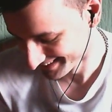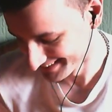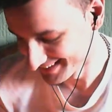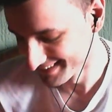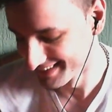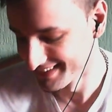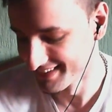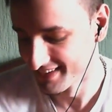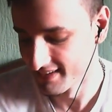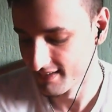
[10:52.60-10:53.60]
is. I don't
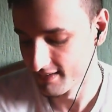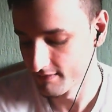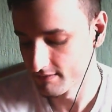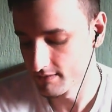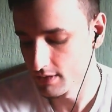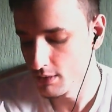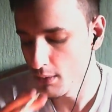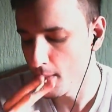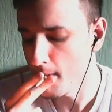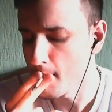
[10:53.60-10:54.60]
know what the guys have done to
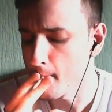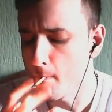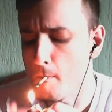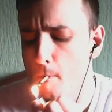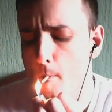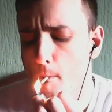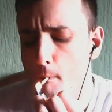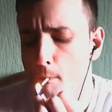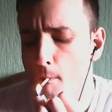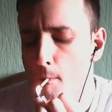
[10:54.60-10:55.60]
the women in England.
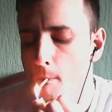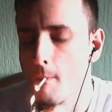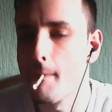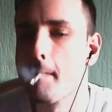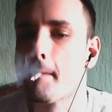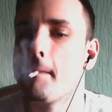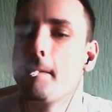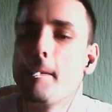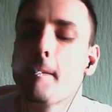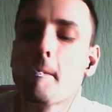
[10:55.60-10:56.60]
But
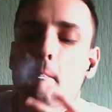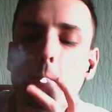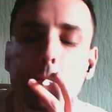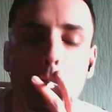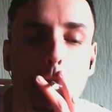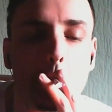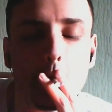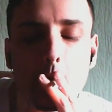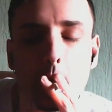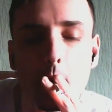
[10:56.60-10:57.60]
they've messed it up for
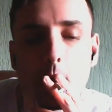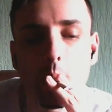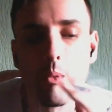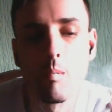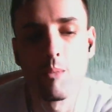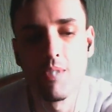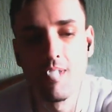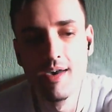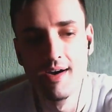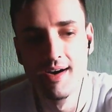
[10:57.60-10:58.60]
tourists, let me tell you
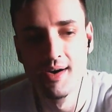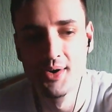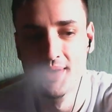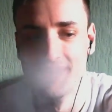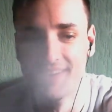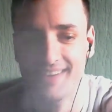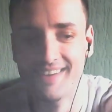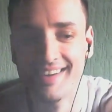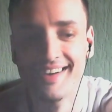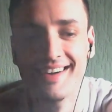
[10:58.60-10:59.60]
that.
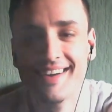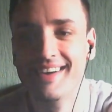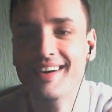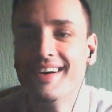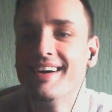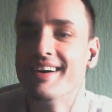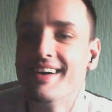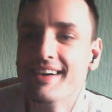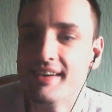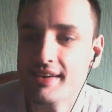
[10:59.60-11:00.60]
You can't even
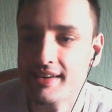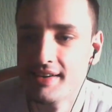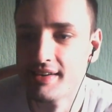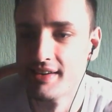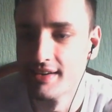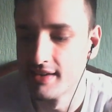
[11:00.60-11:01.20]
talk to no woman in England. I